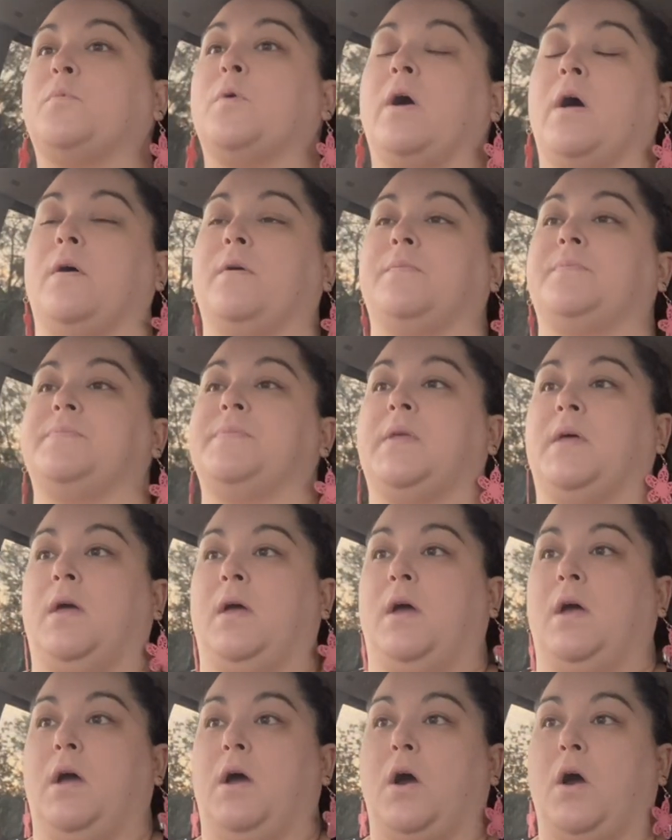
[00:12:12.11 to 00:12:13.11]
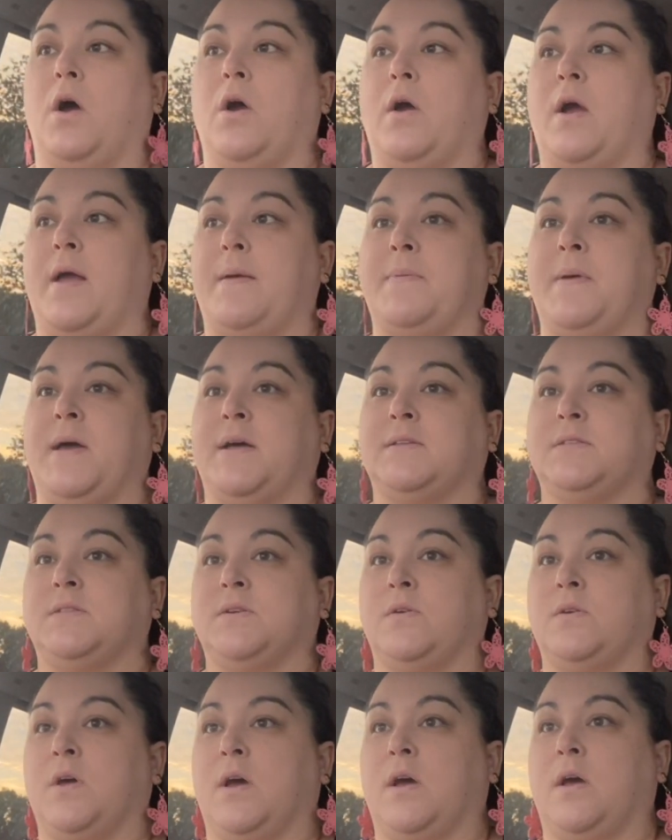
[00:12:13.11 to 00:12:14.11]
Well, our iPads
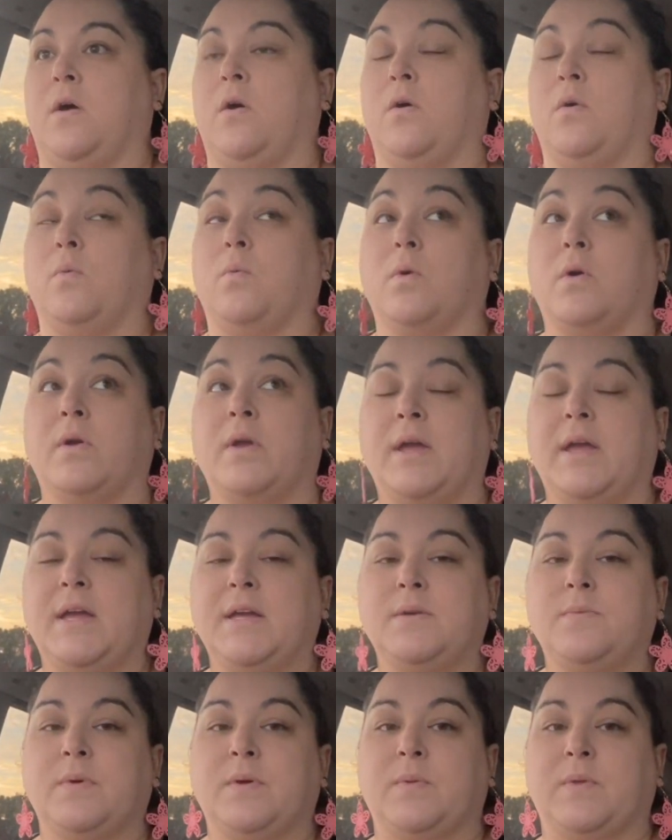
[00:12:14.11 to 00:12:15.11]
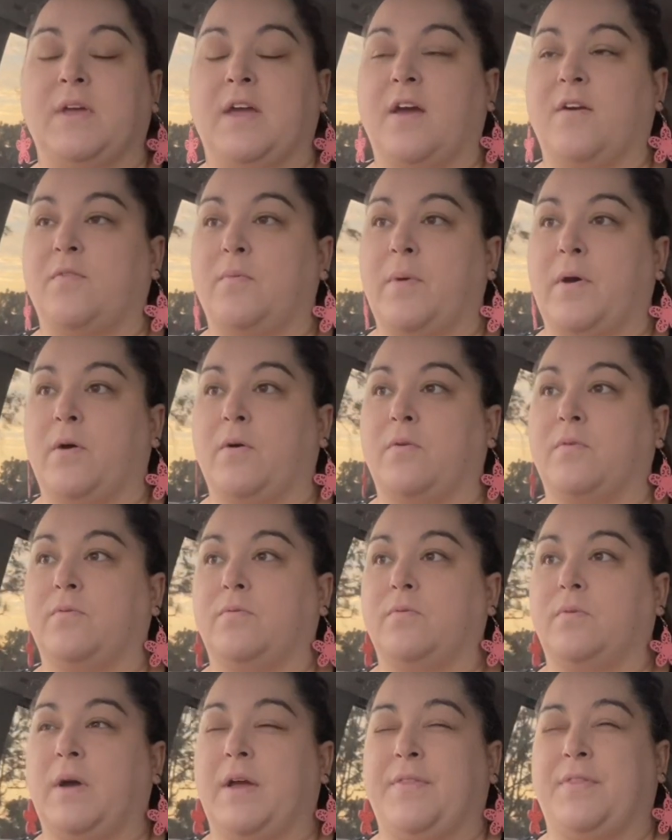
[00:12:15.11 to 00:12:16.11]
are not all working. We only have about,
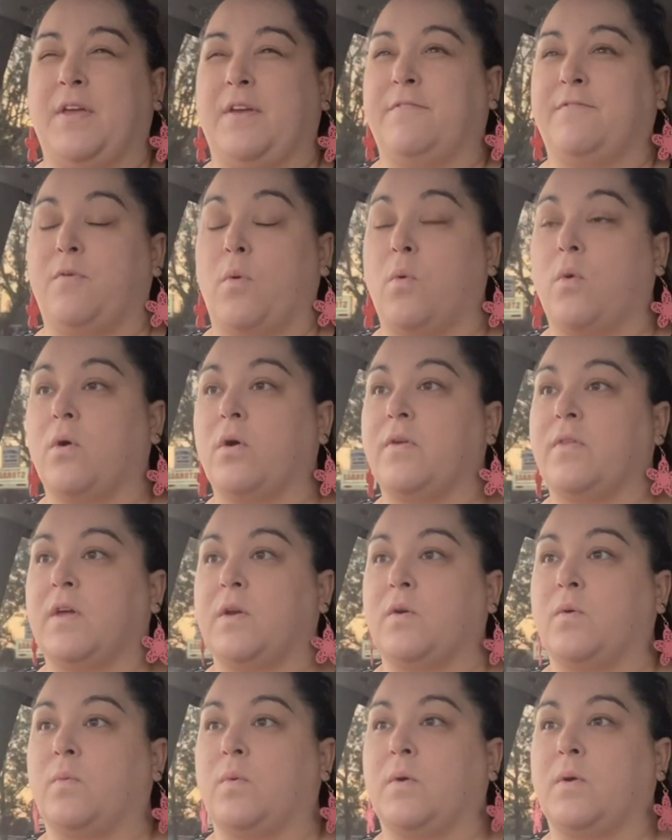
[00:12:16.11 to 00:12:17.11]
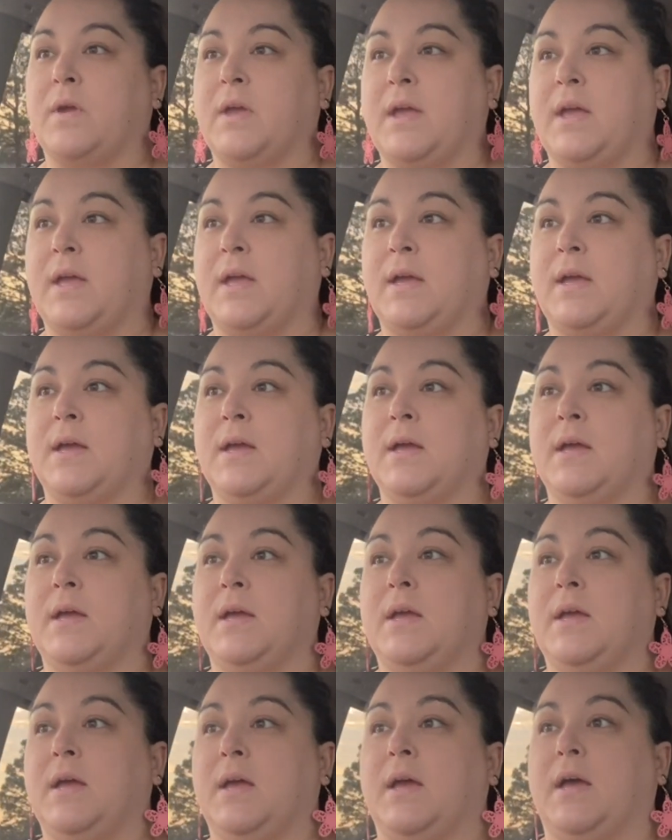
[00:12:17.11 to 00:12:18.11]
I think, 4 that are working.
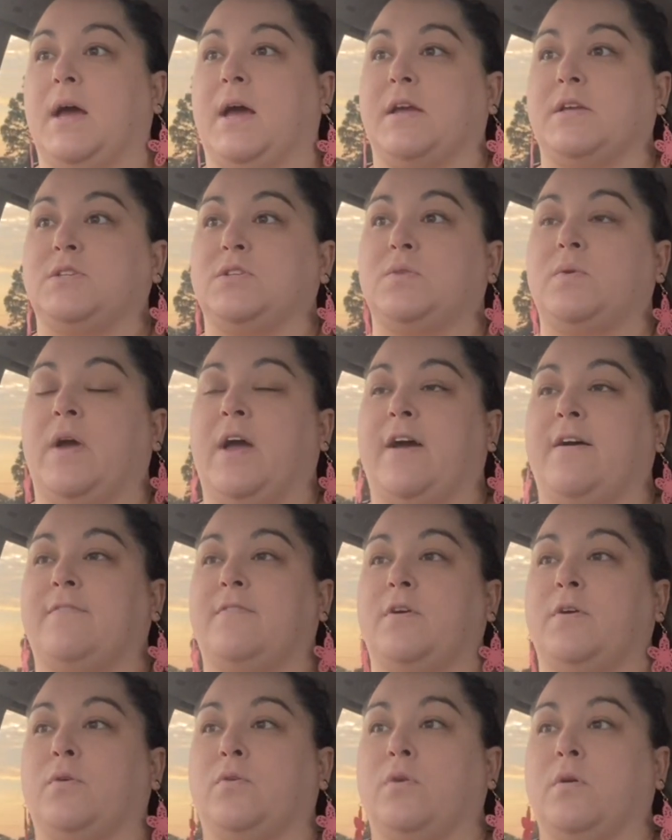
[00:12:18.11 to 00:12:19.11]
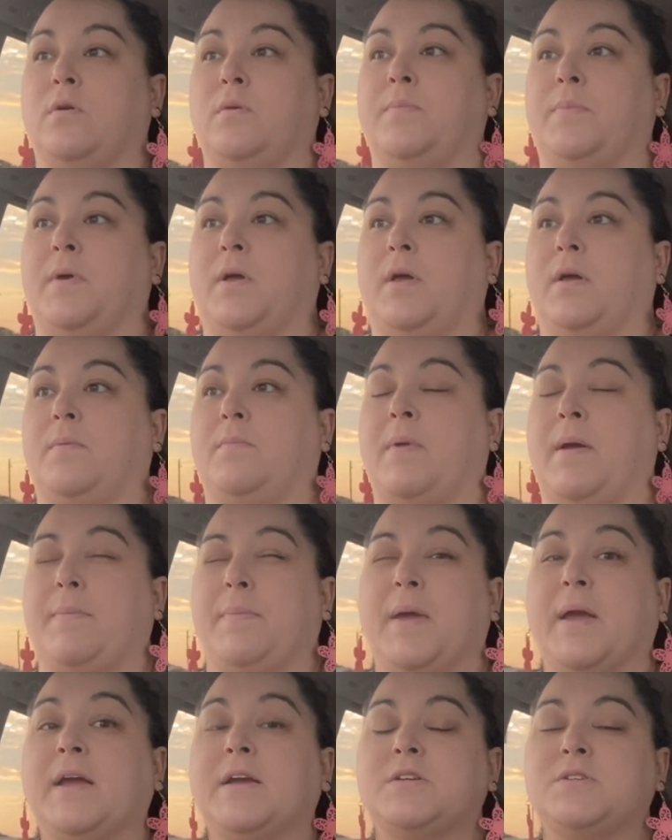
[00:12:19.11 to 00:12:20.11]
I do have a group. My
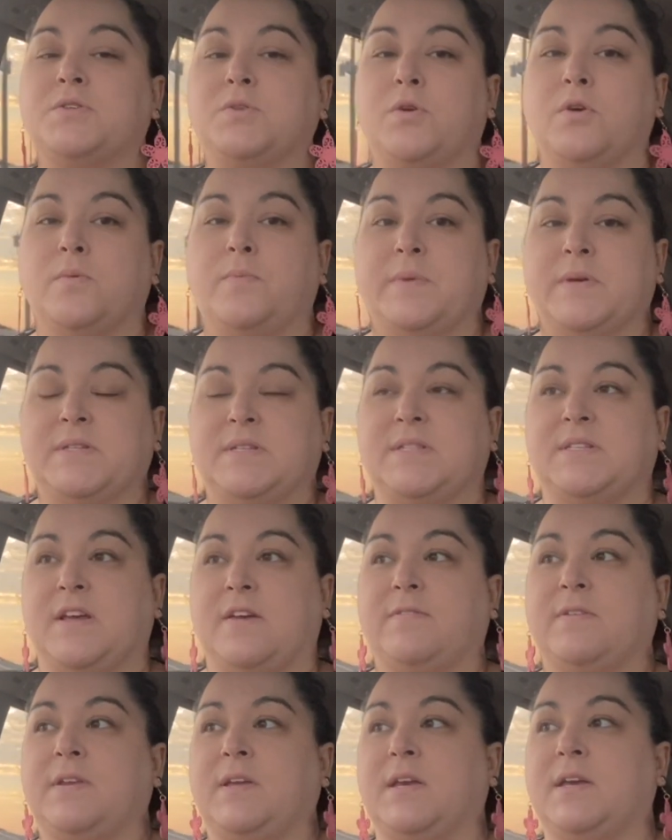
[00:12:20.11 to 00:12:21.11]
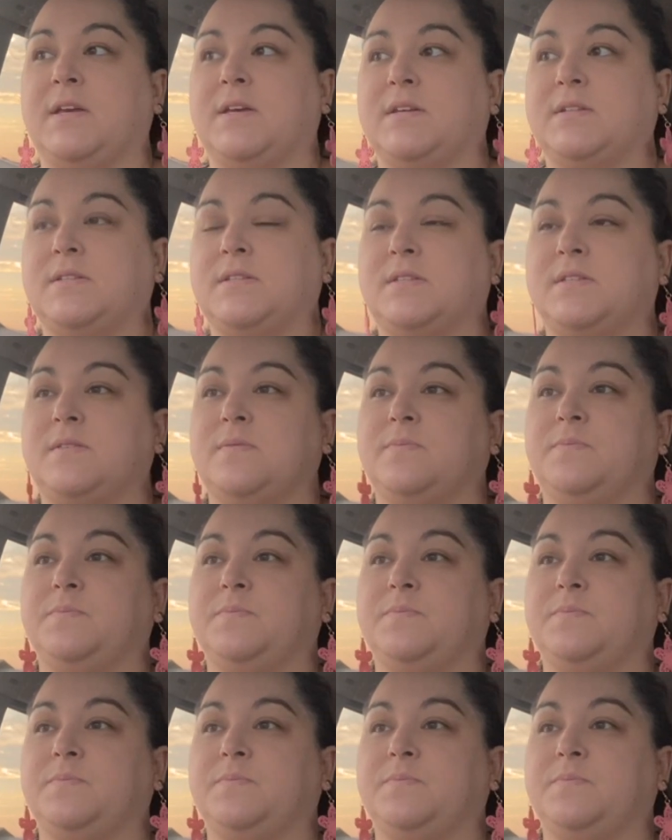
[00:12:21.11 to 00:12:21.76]
biggest group is 7 kids.